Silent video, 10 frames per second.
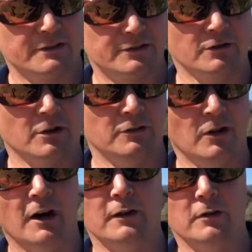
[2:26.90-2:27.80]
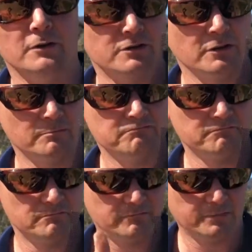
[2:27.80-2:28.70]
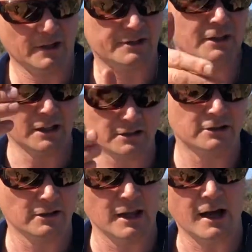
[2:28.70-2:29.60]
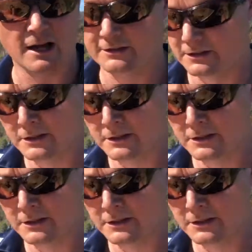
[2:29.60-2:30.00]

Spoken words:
It's not nylon, it's not plastic, it's glass.